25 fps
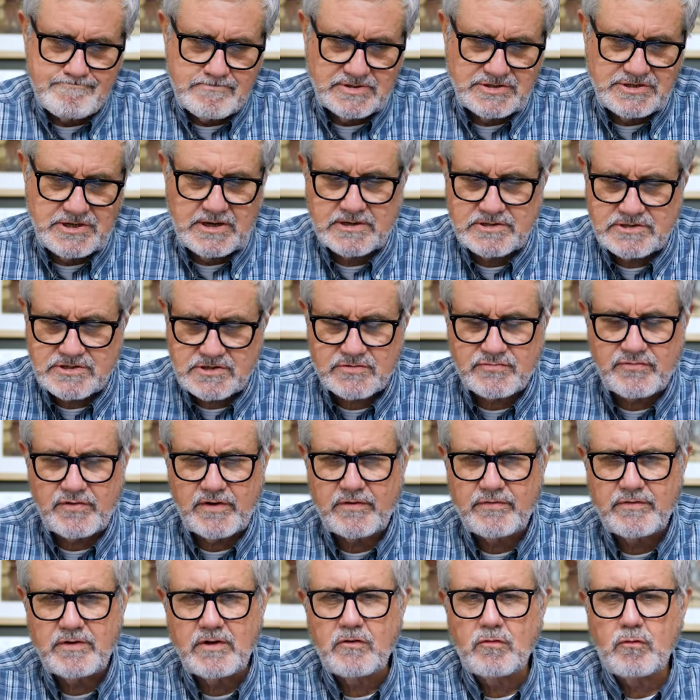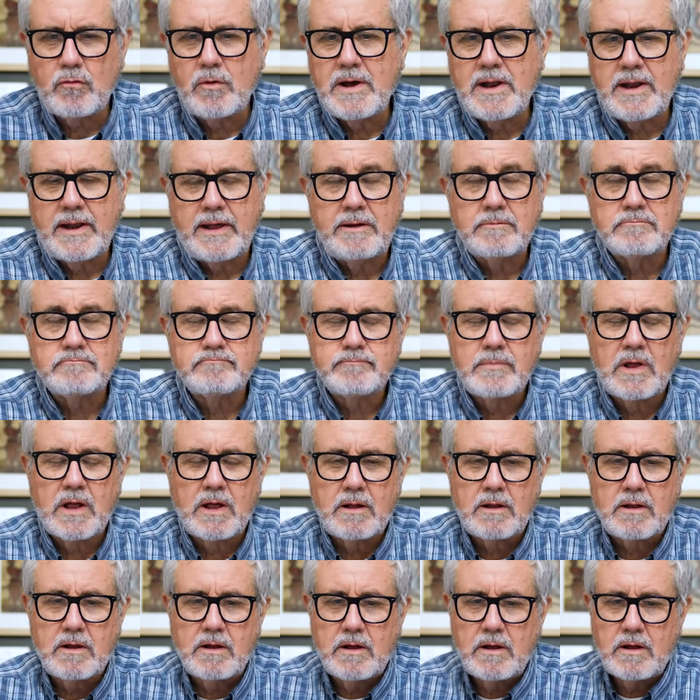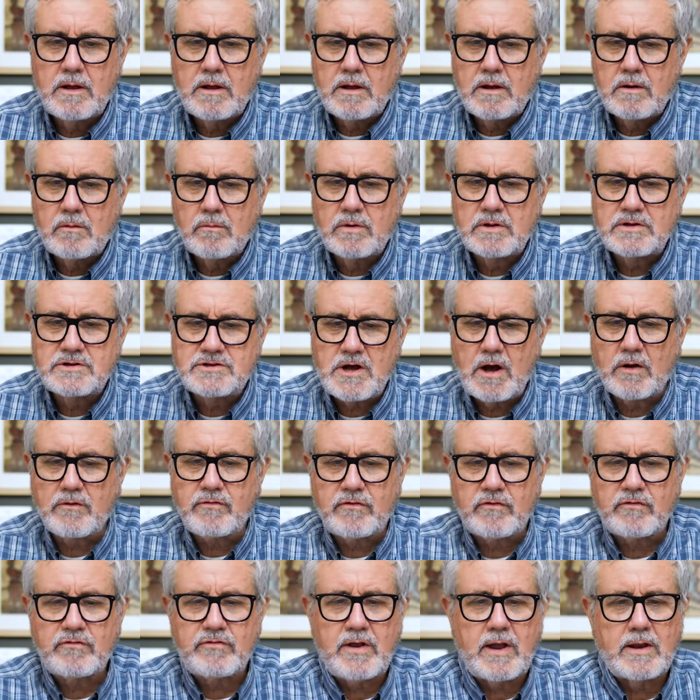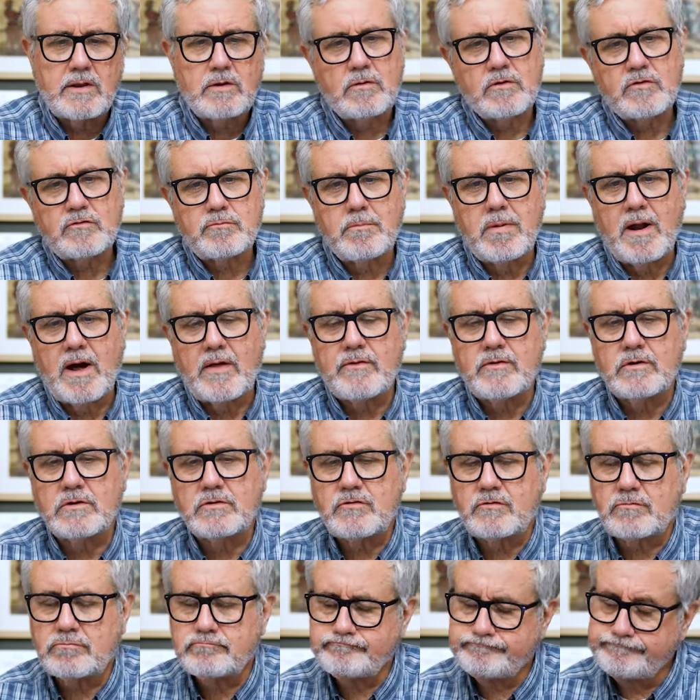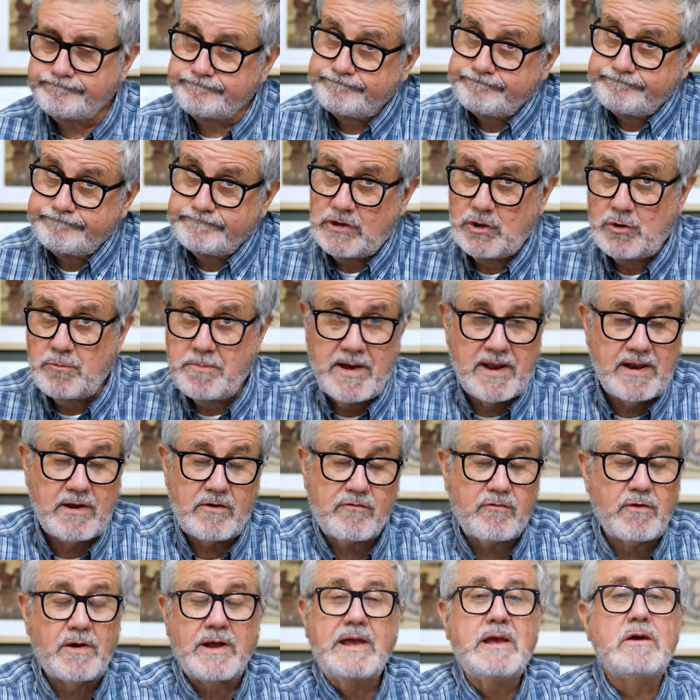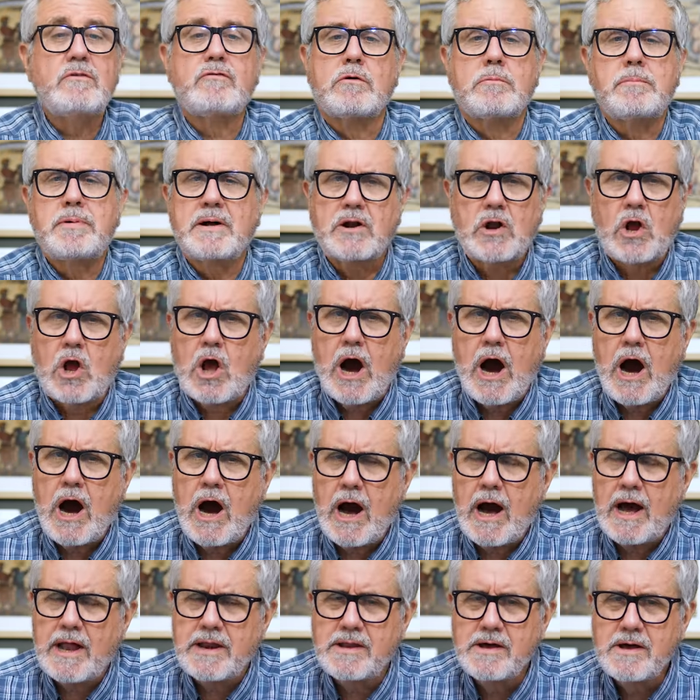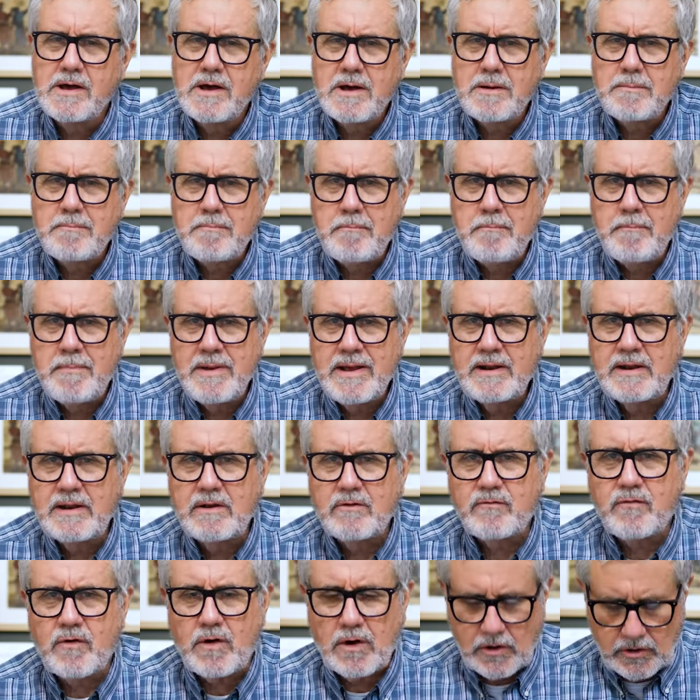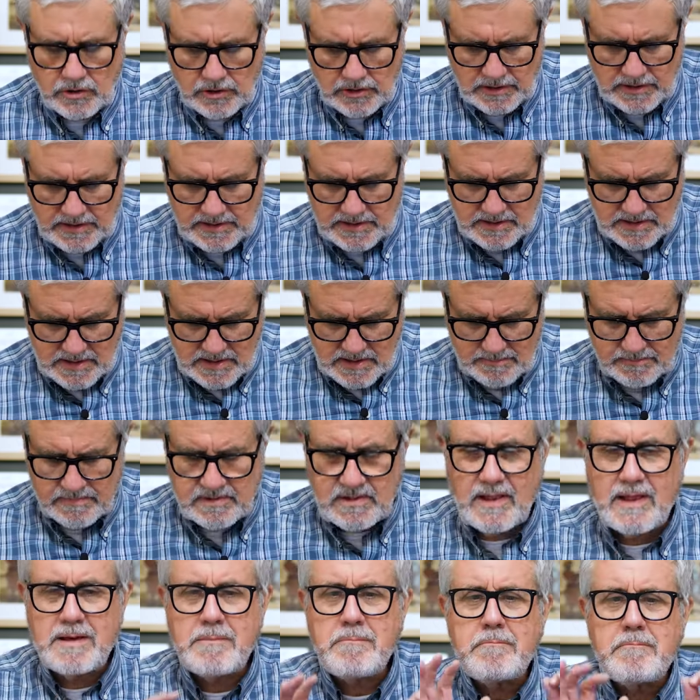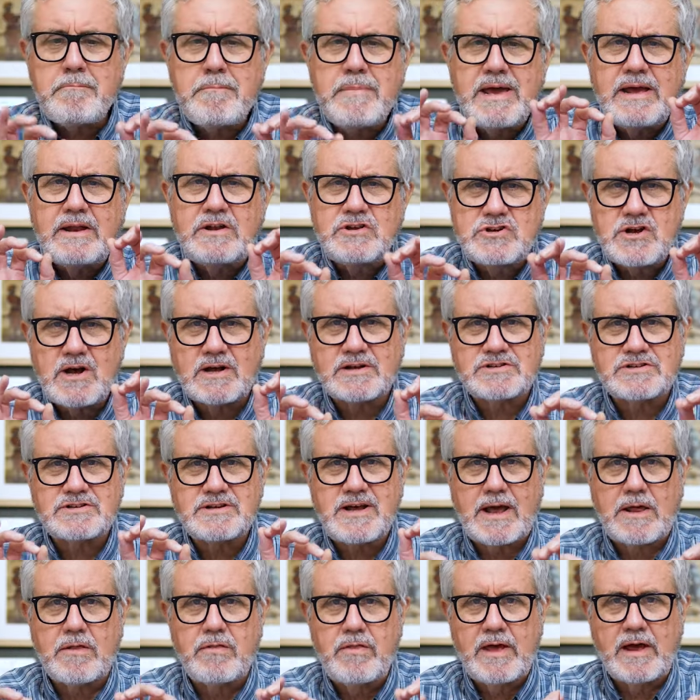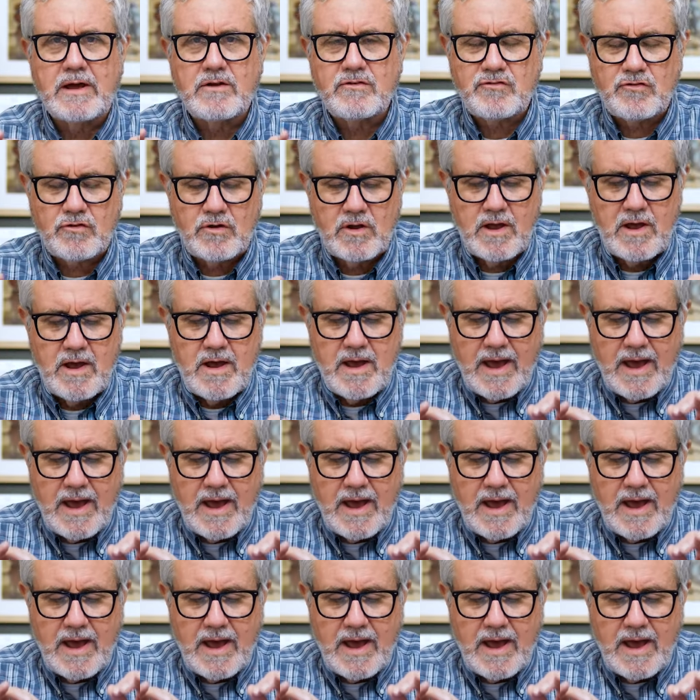Genesis 50:20, when Joseph said to his brothers, "You meant it for evil, but God meant it for good." Let me just say this.